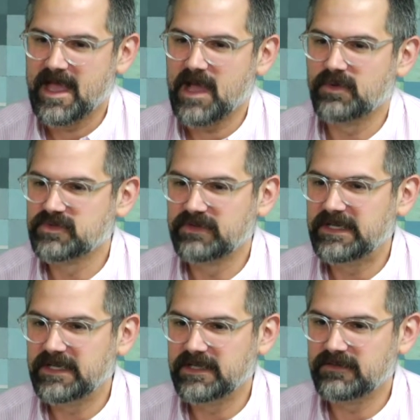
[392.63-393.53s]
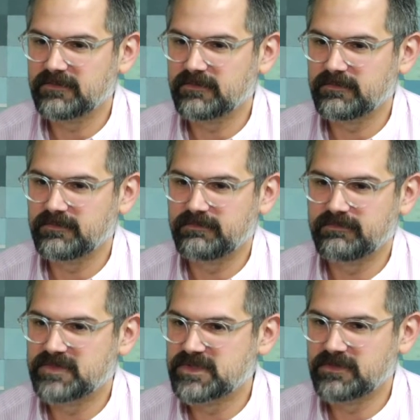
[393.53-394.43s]
I was reading it
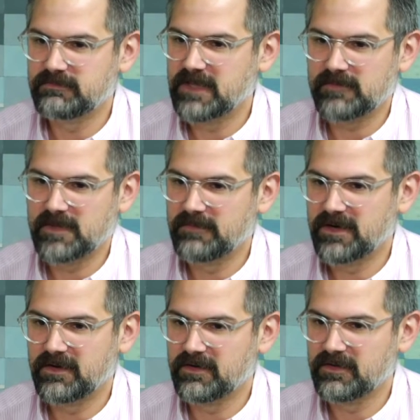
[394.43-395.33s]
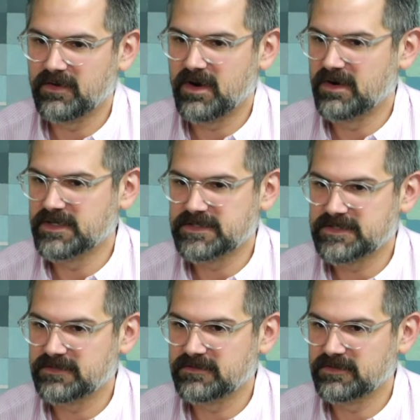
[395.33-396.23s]
to make me a better
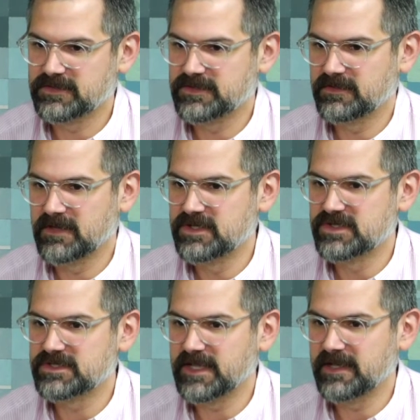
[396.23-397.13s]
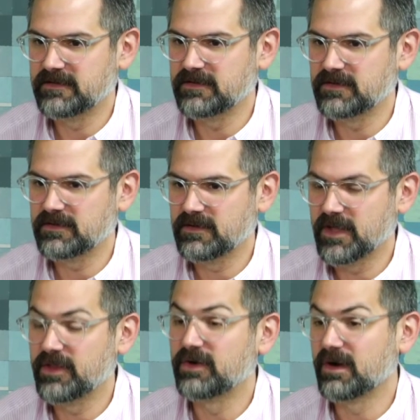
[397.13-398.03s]
artist, or to understand
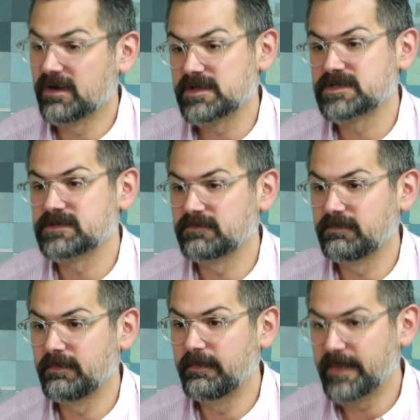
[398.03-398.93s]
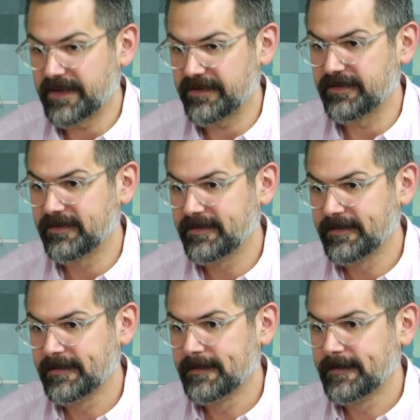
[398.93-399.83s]
other artists better,
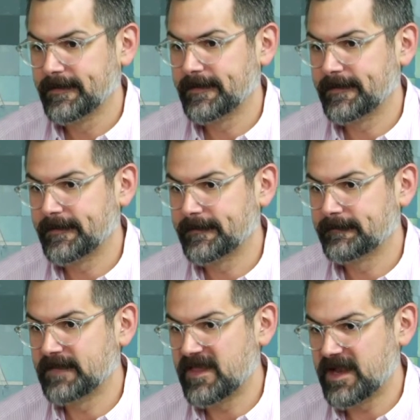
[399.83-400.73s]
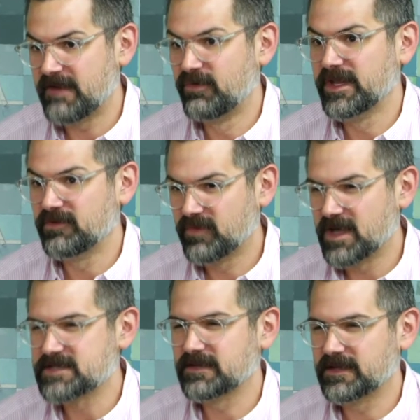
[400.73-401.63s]
and then really
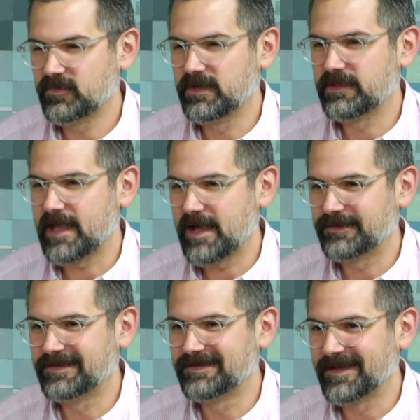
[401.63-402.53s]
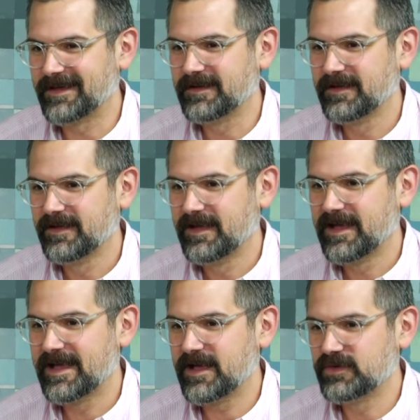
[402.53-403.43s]
wrestling with how
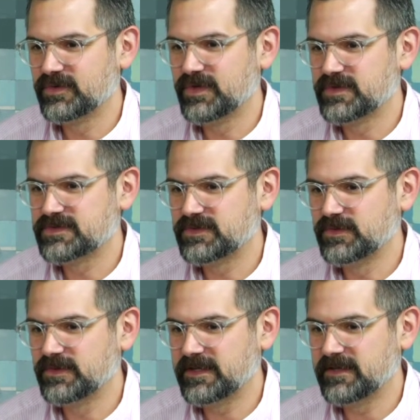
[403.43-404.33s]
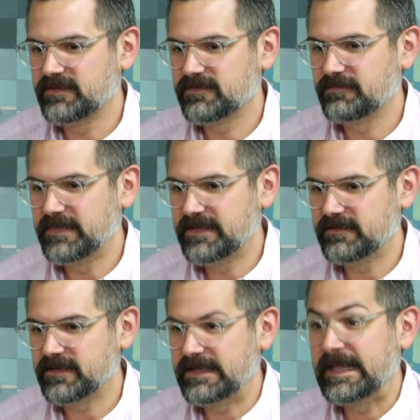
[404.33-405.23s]
do those two things
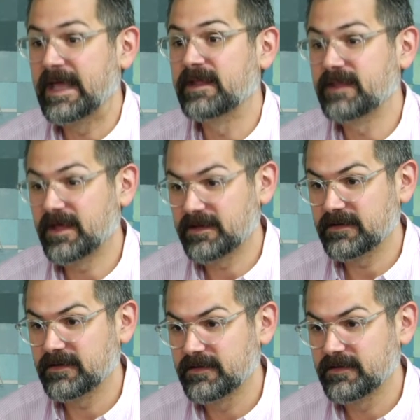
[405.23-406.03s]
meet, and can they?